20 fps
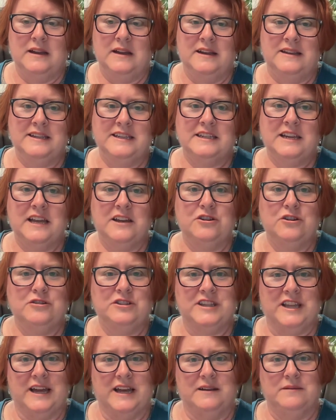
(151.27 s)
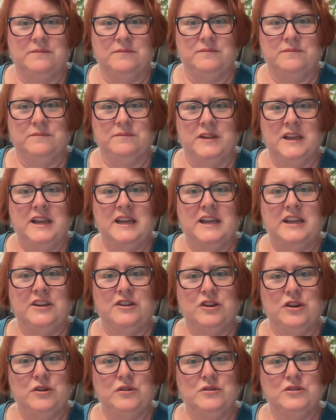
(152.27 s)
And this guy knows that. He
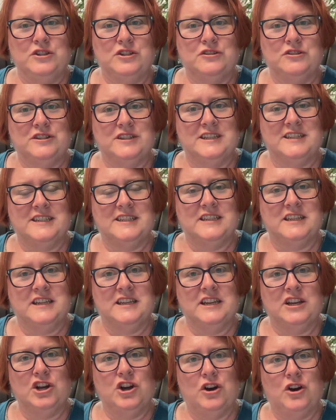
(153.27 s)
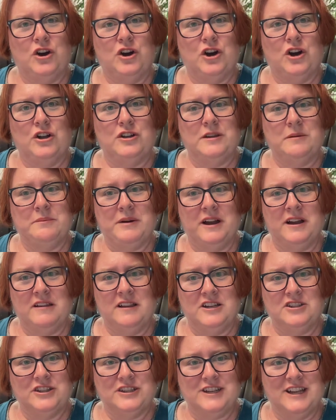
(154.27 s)
knows there's this thing called a
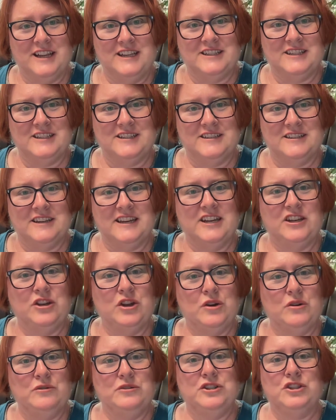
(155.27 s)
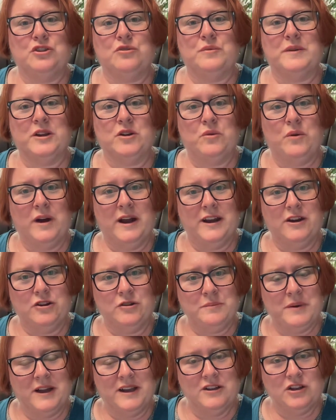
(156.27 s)
biologics license. He knows you're
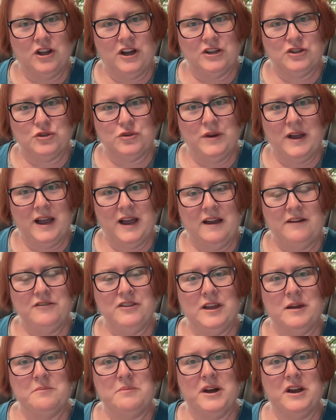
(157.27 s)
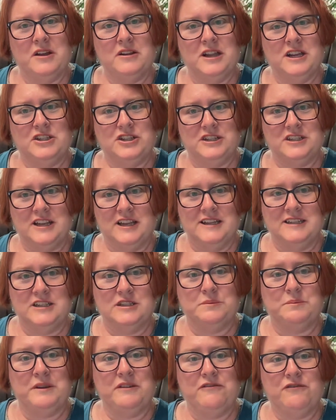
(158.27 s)
required by law to have that biologics
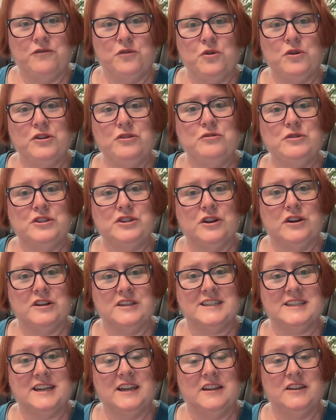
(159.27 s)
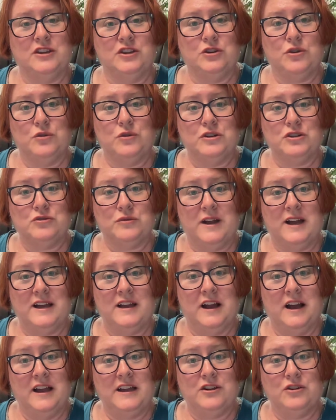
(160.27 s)
license before you start selling your dry
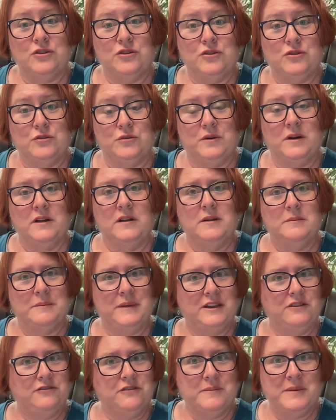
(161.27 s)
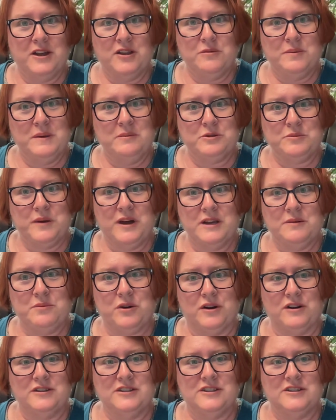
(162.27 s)
eye goo made from other people's body
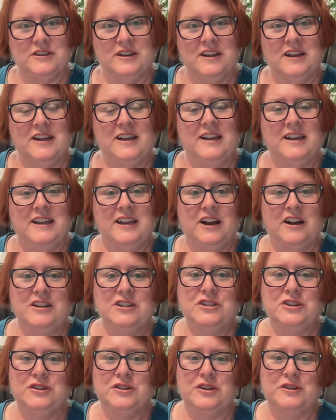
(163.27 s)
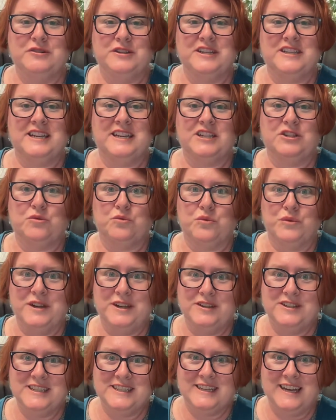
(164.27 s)
parts. He also knows it takes
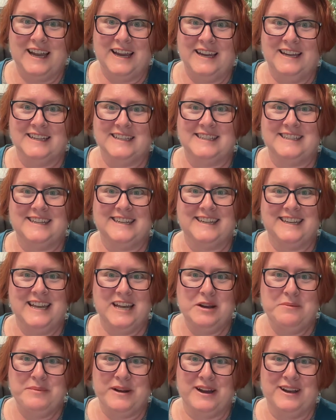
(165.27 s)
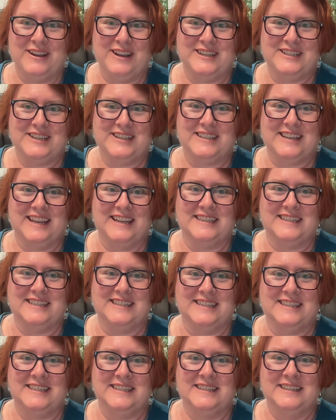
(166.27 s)
real science to get a biologics
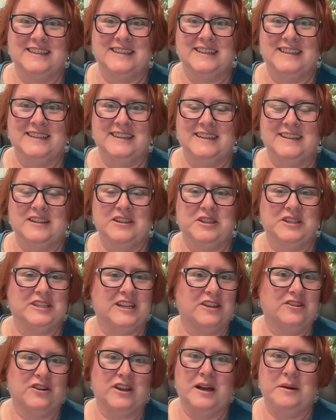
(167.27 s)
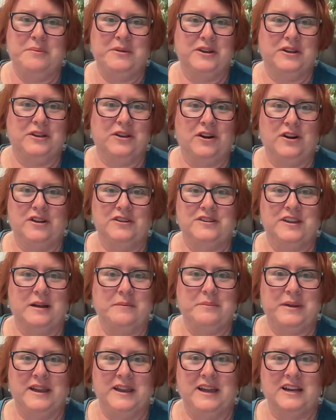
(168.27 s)
license. This other company called
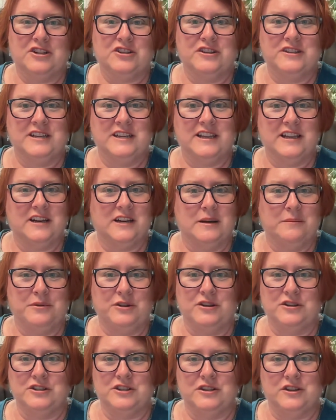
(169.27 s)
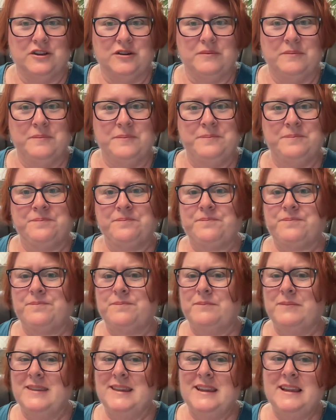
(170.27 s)
Dompe actually did that a couple years ago.
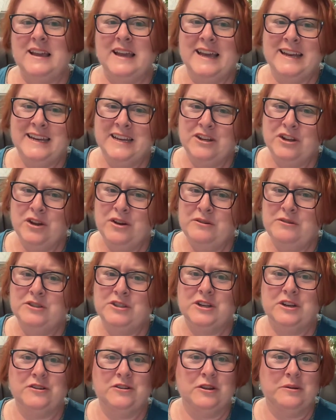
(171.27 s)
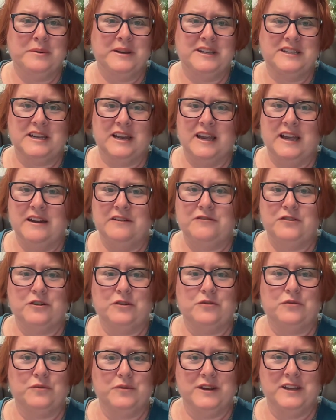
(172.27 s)
And he knows nobody's
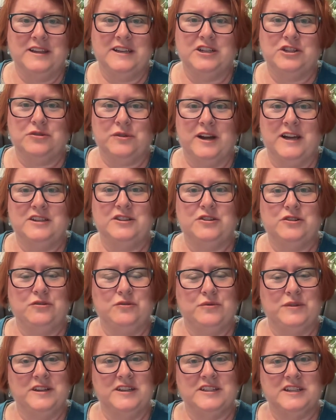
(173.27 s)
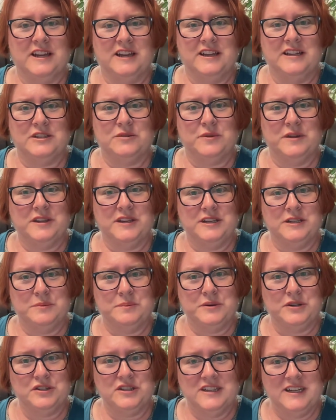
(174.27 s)
ever really tried to do real science with his
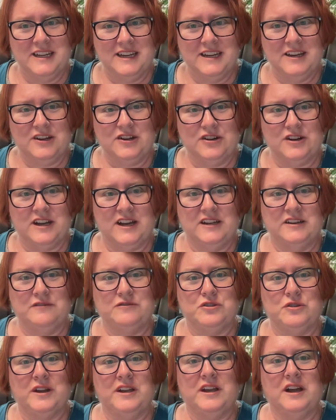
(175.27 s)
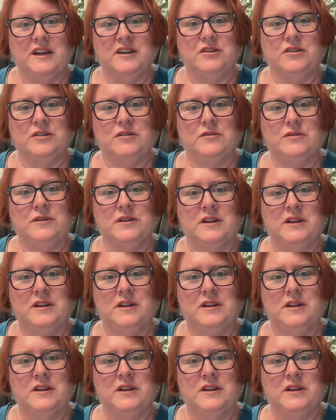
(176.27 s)
particular kind of dry eye goo.